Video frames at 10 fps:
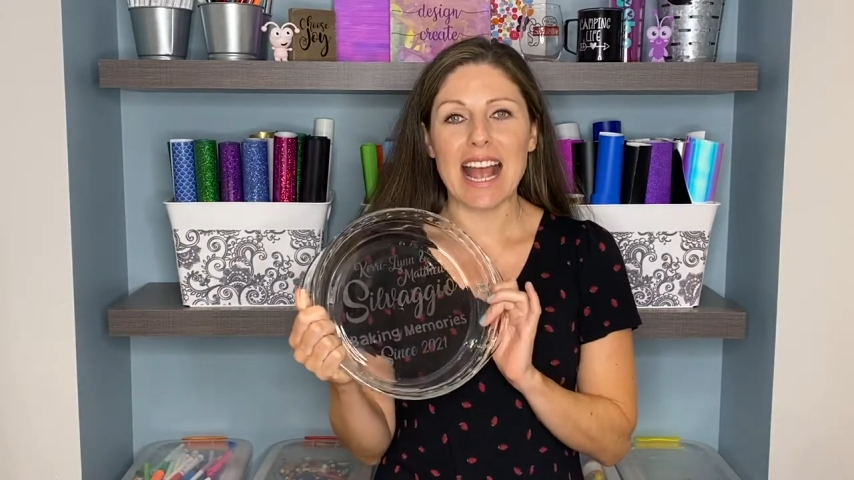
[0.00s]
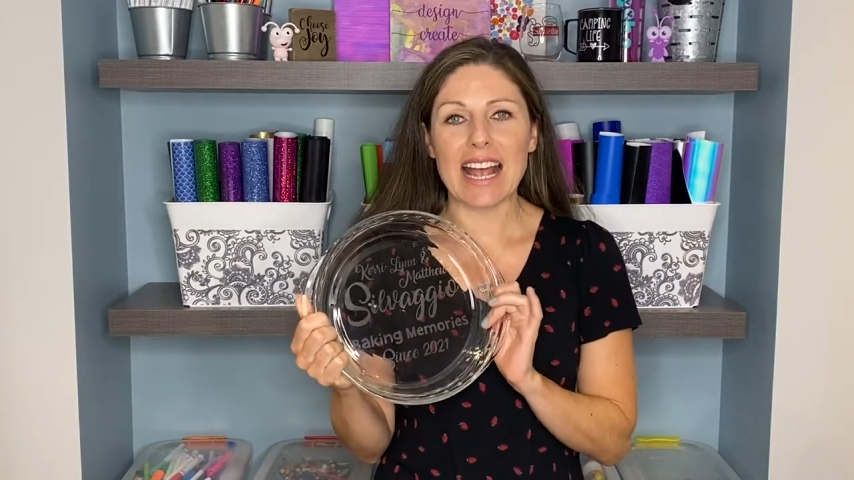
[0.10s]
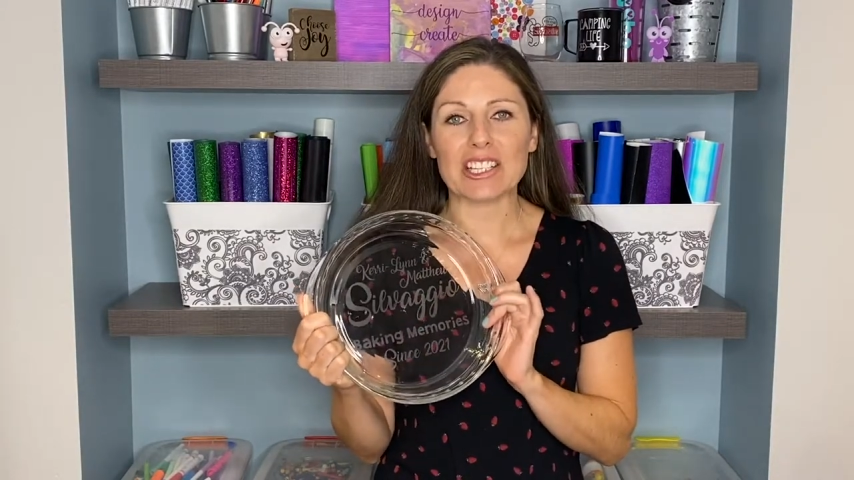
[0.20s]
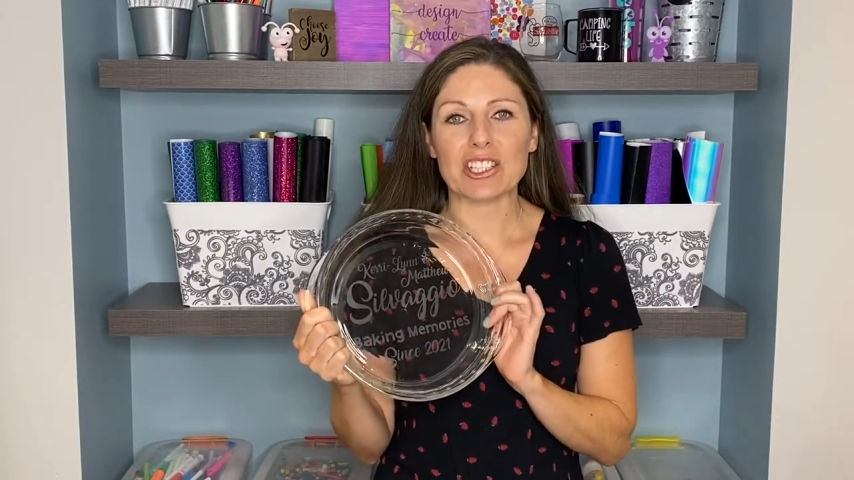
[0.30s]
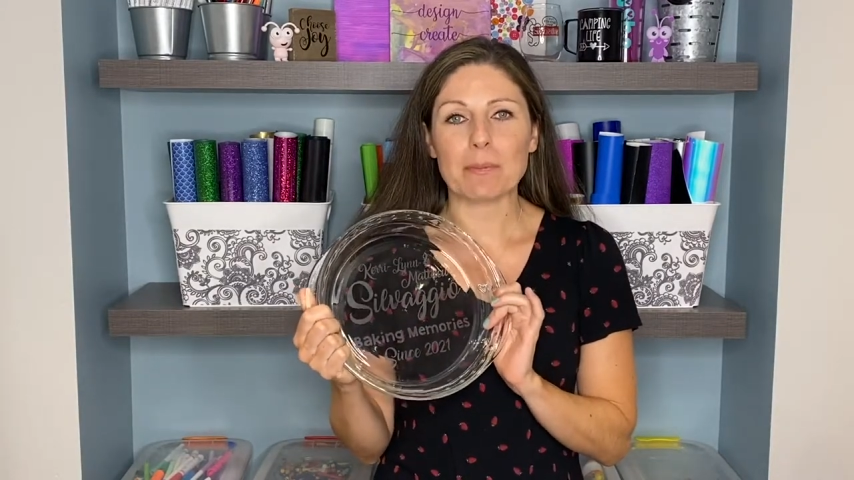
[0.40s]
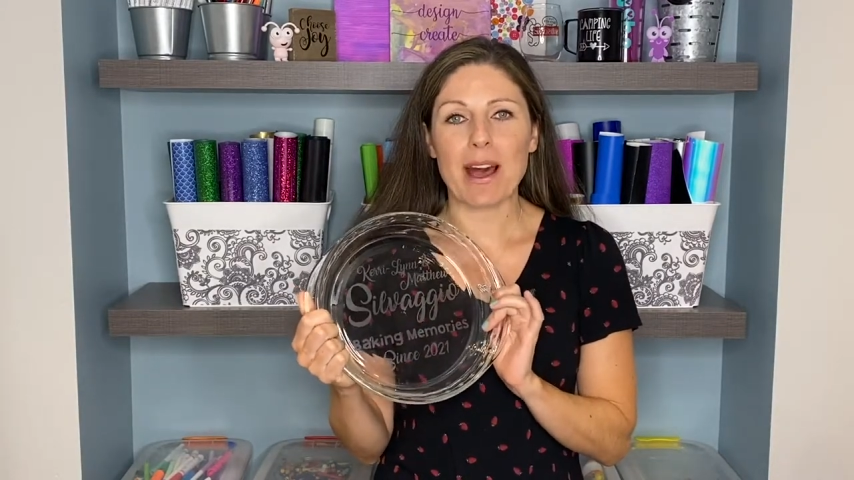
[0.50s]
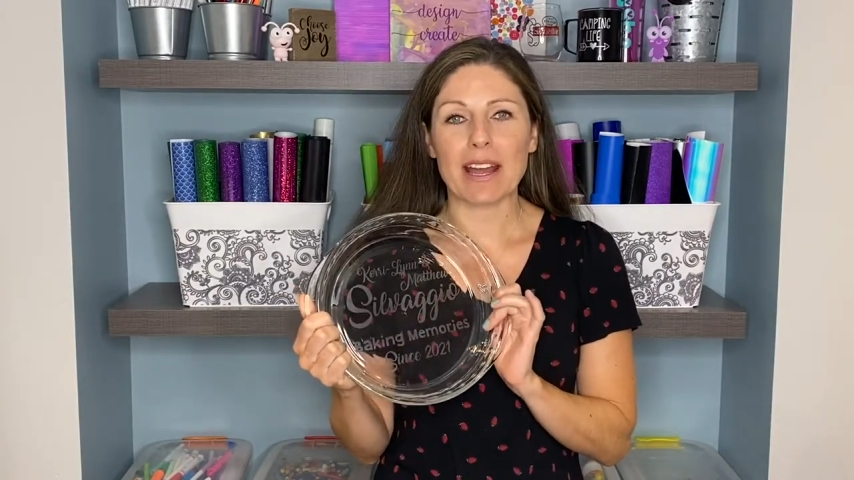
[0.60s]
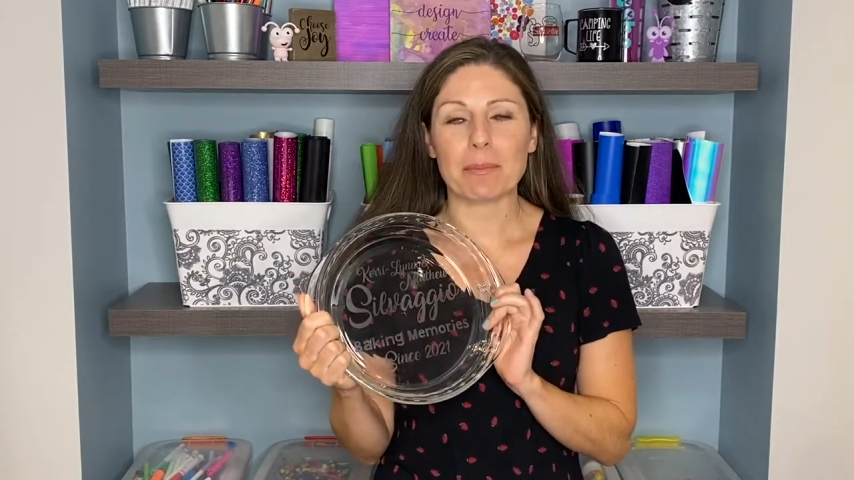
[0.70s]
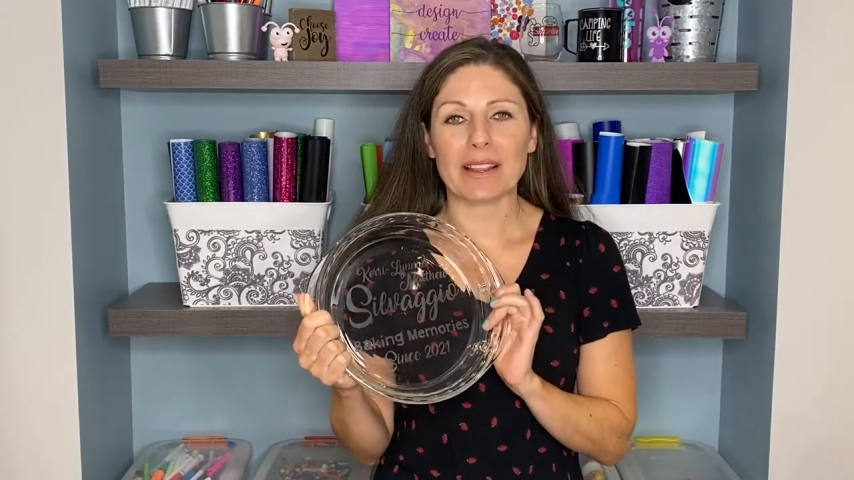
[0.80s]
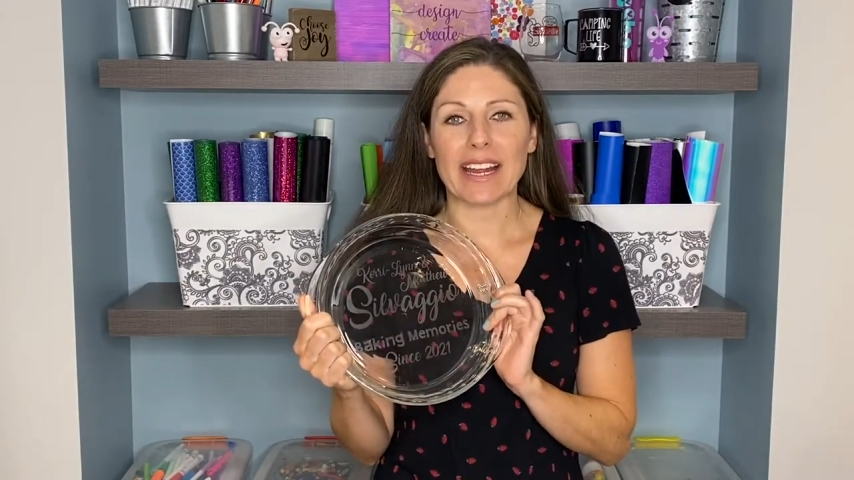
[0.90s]
etched
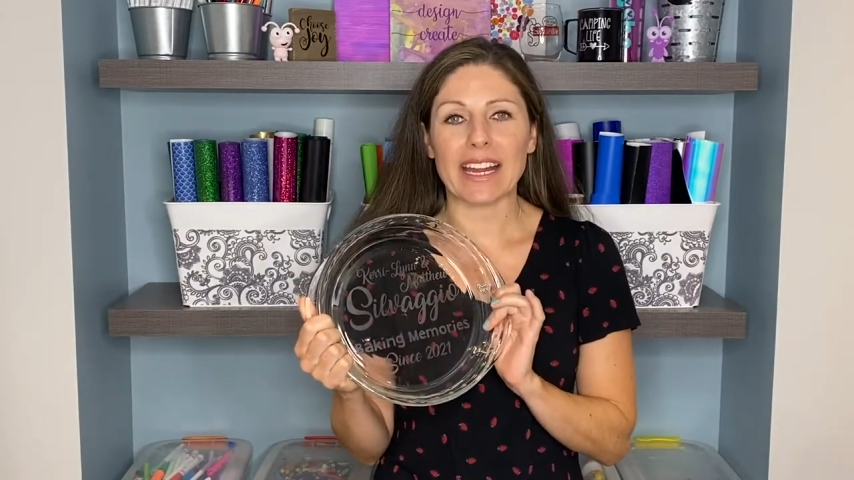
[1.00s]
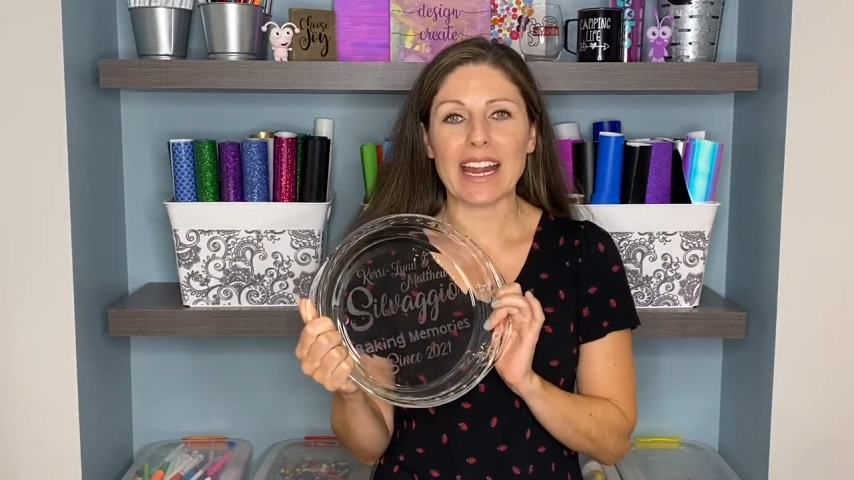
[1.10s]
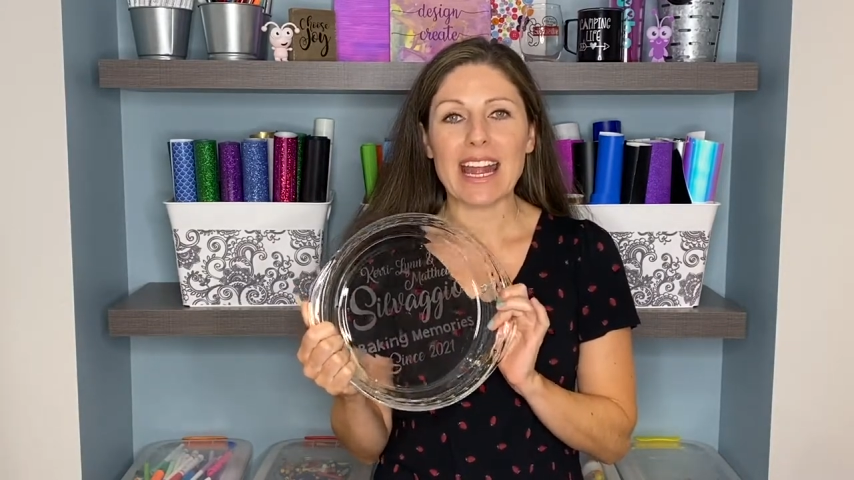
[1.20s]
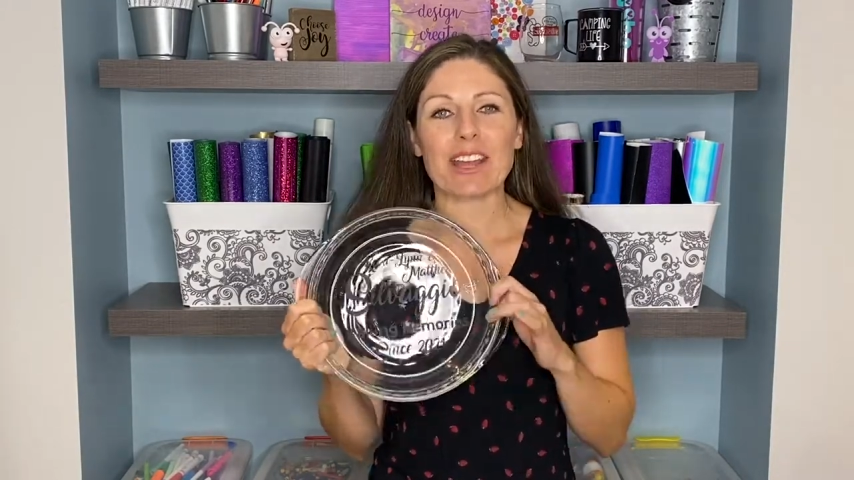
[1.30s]
pie plate.